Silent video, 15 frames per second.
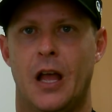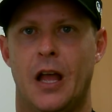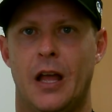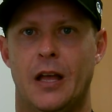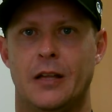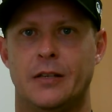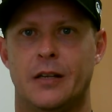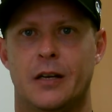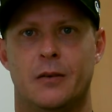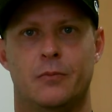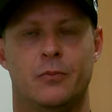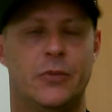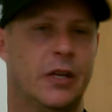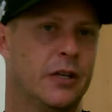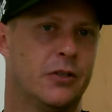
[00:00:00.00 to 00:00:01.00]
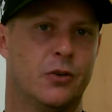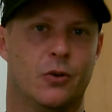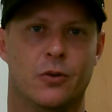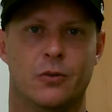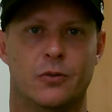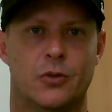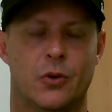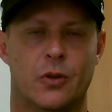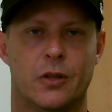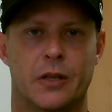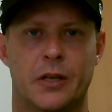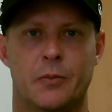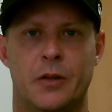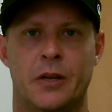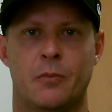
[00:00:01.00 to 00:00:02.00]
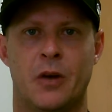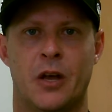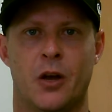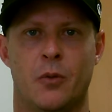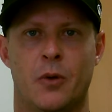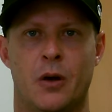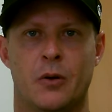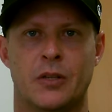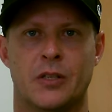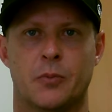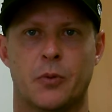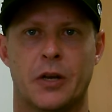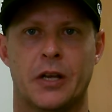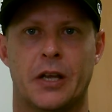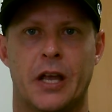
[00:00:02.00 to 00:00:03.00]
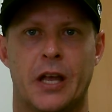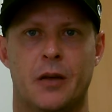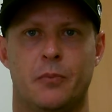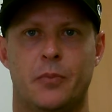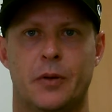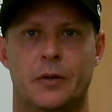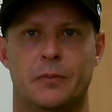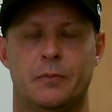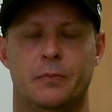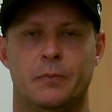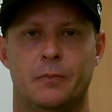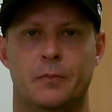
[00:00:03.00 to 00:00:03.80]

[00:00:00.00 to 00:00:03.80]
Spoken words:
And tore the ligament in my elbow in spring camp, and